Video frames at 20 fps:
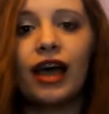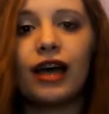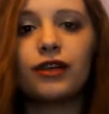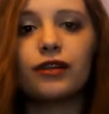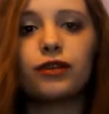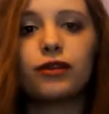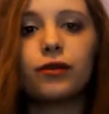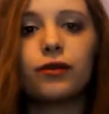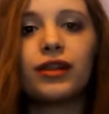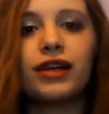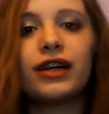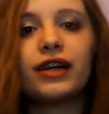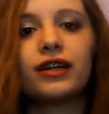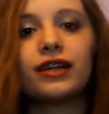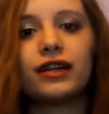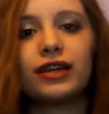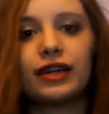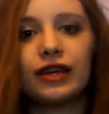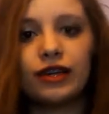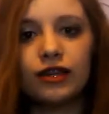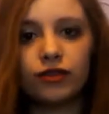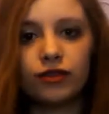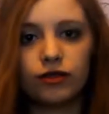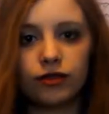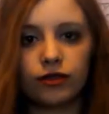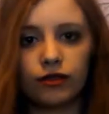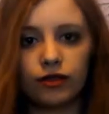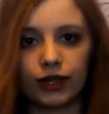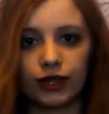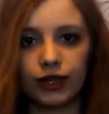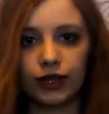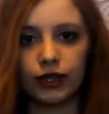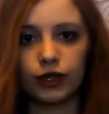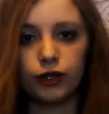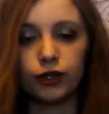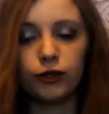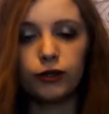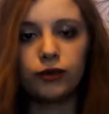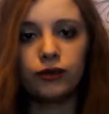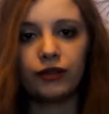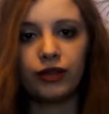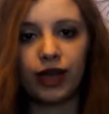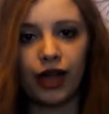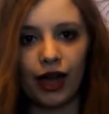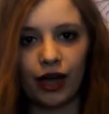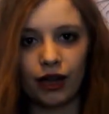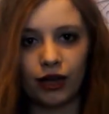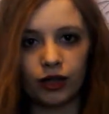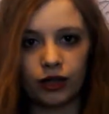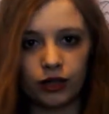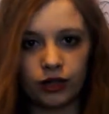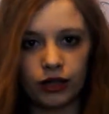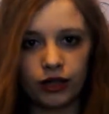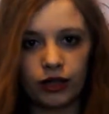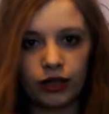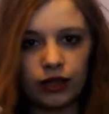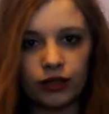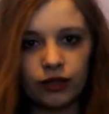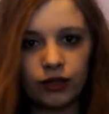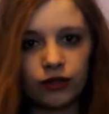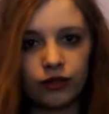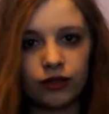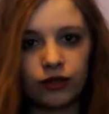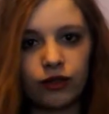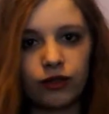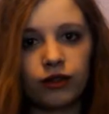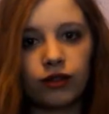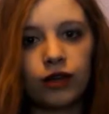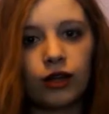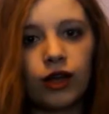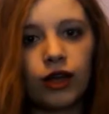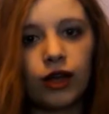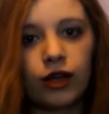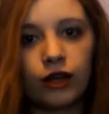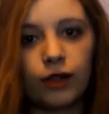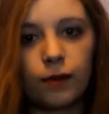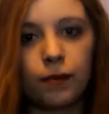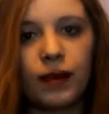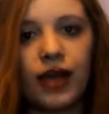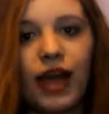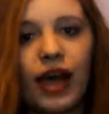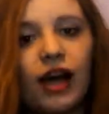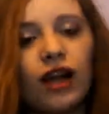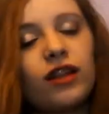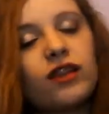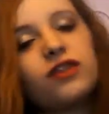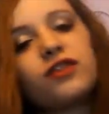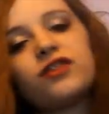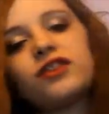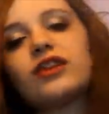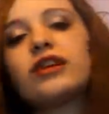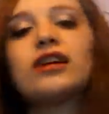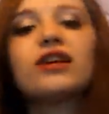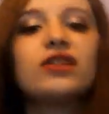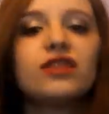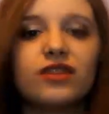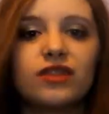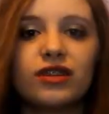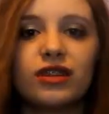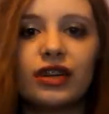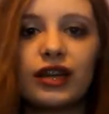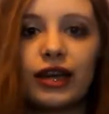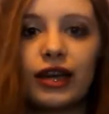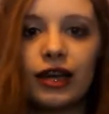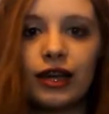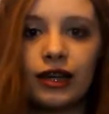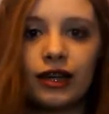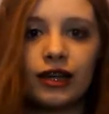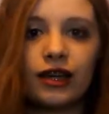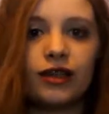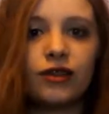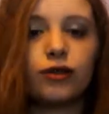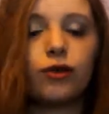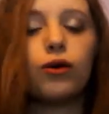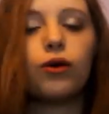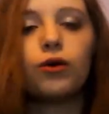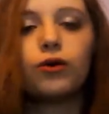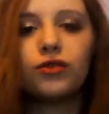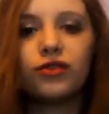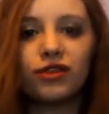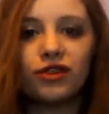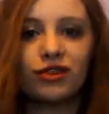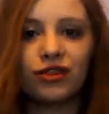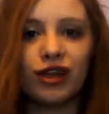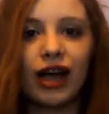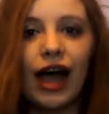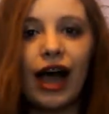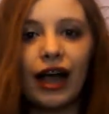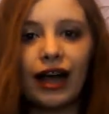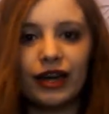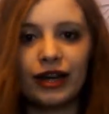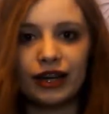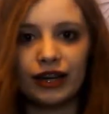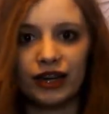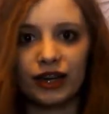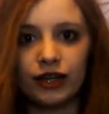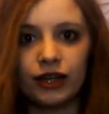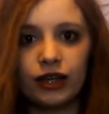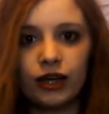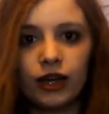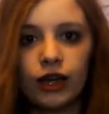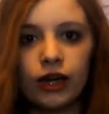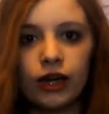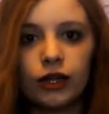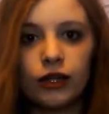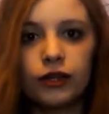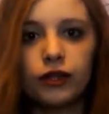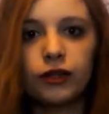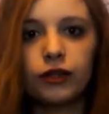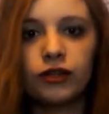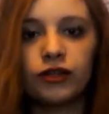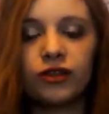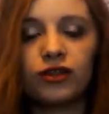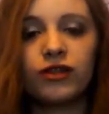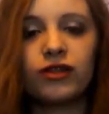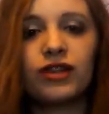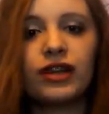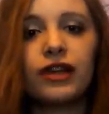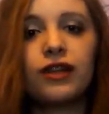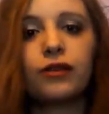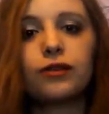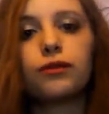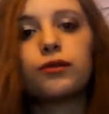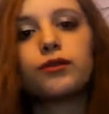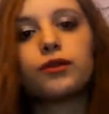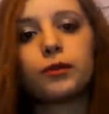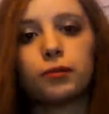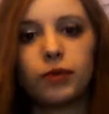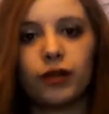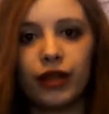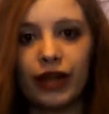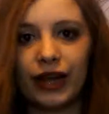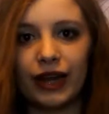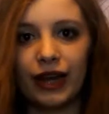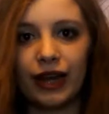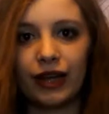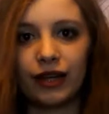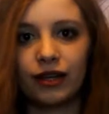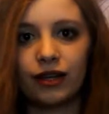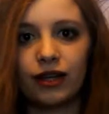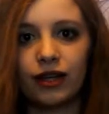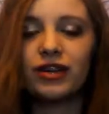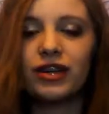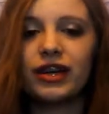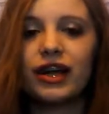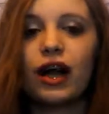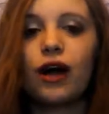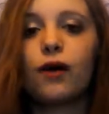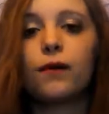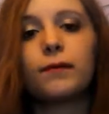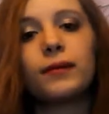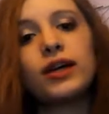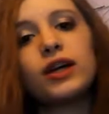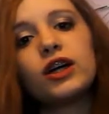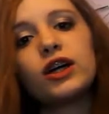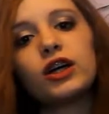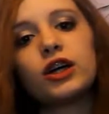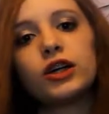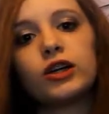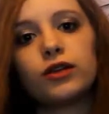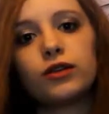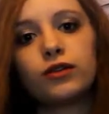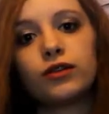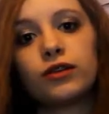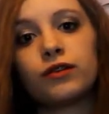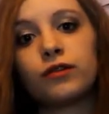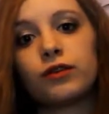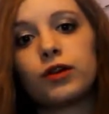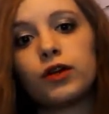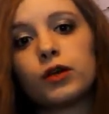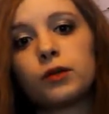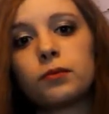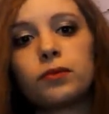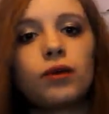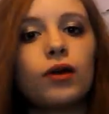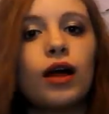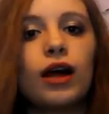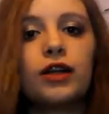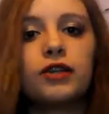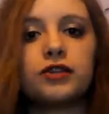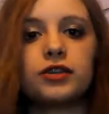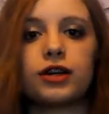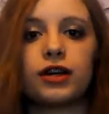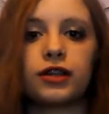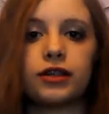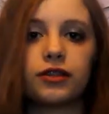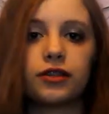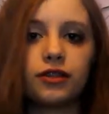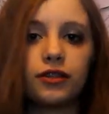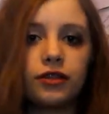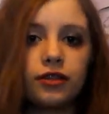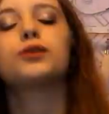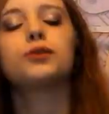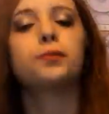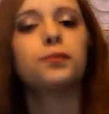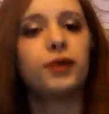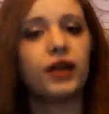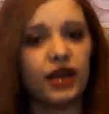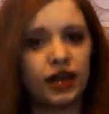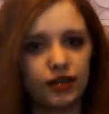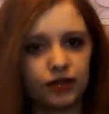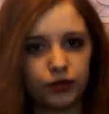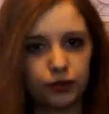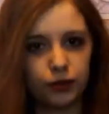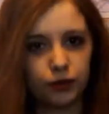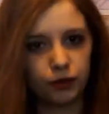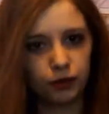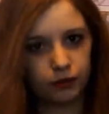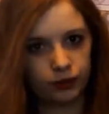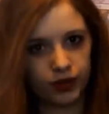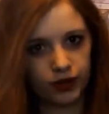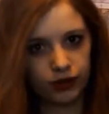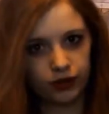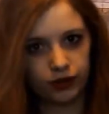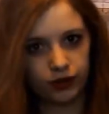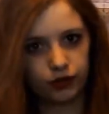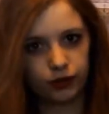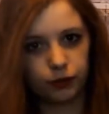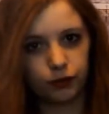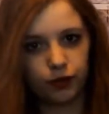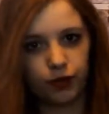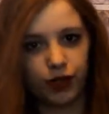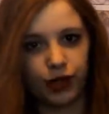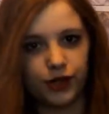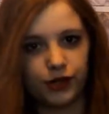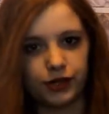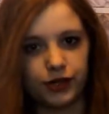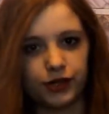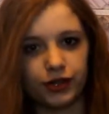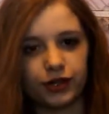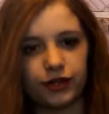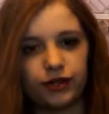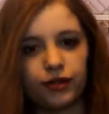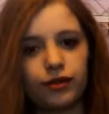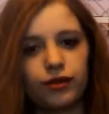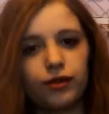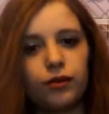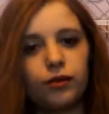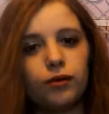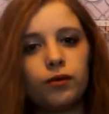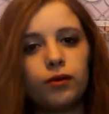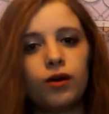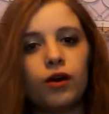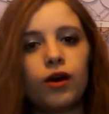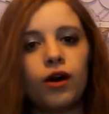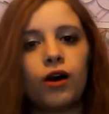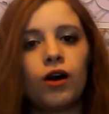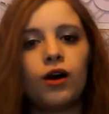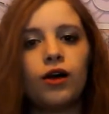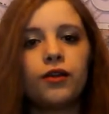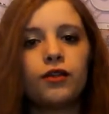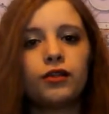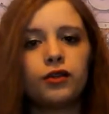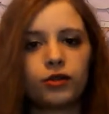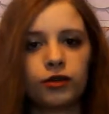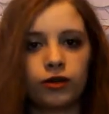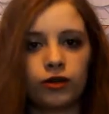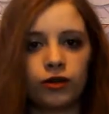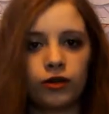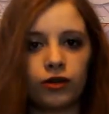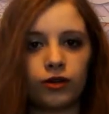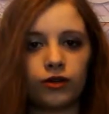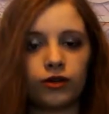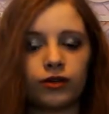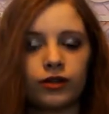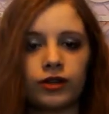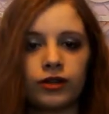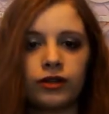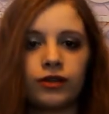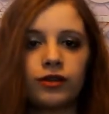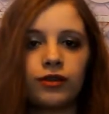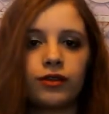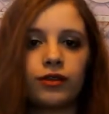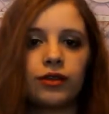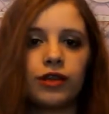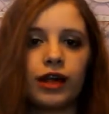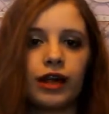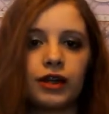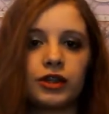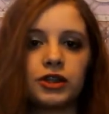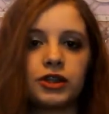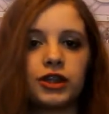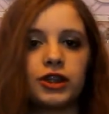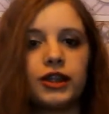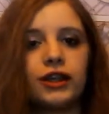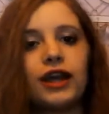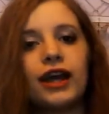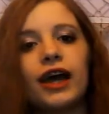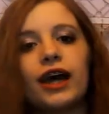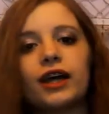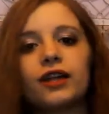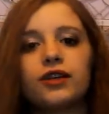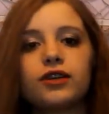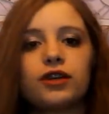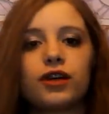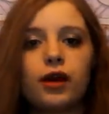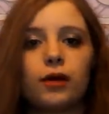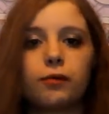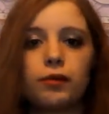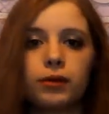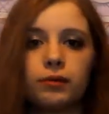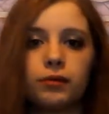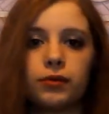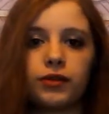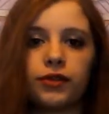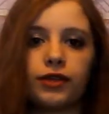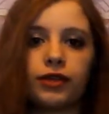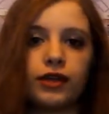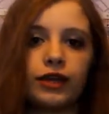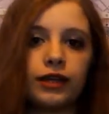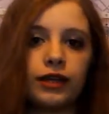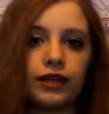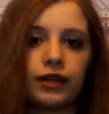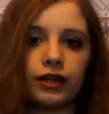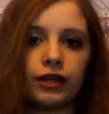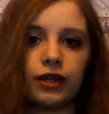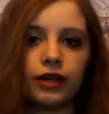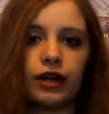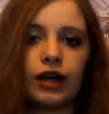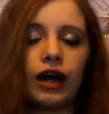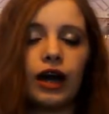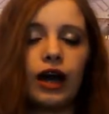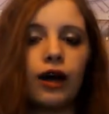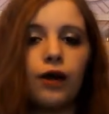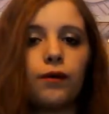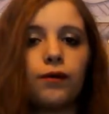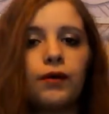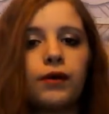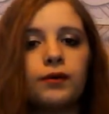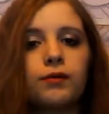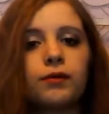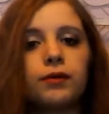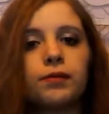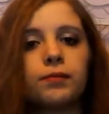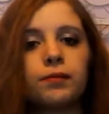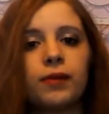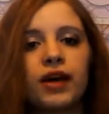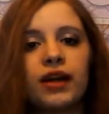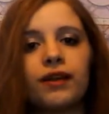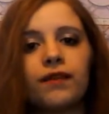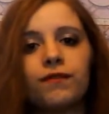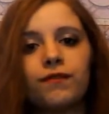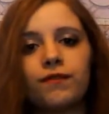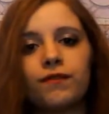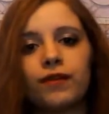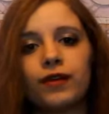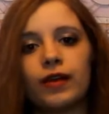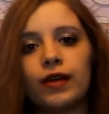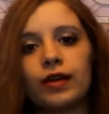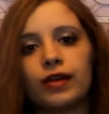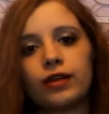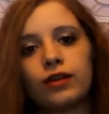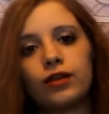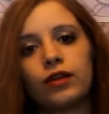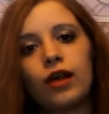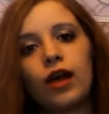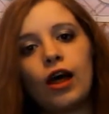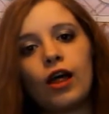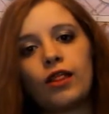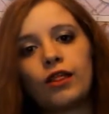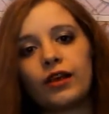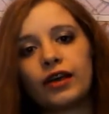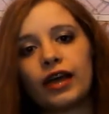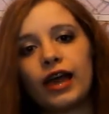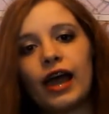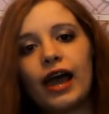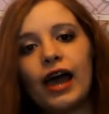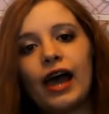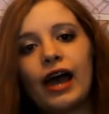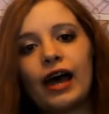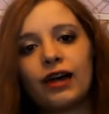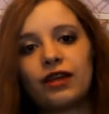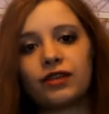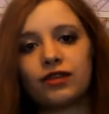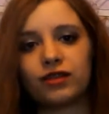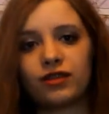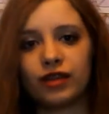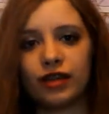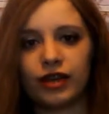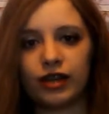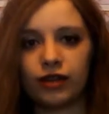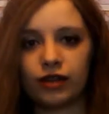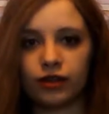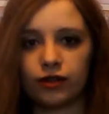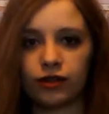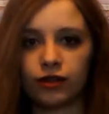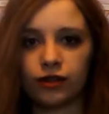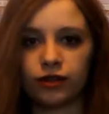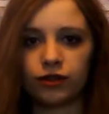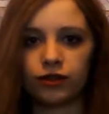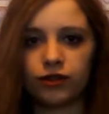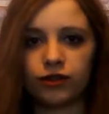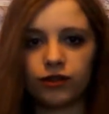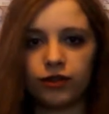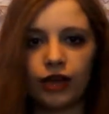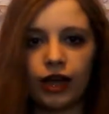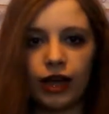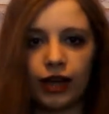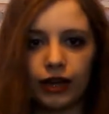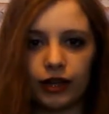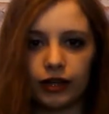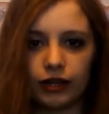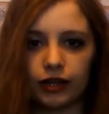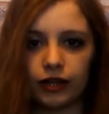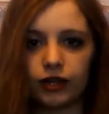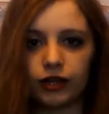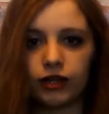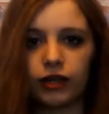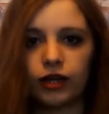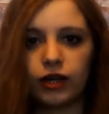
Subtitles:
And so they could easily use that against the palace, against the king, against the whole society to succeed through their plan. It's like how America used it for her project. So back to America's project. So all the girls in the selection had to come up with an idea how it would benefit the caste and the society.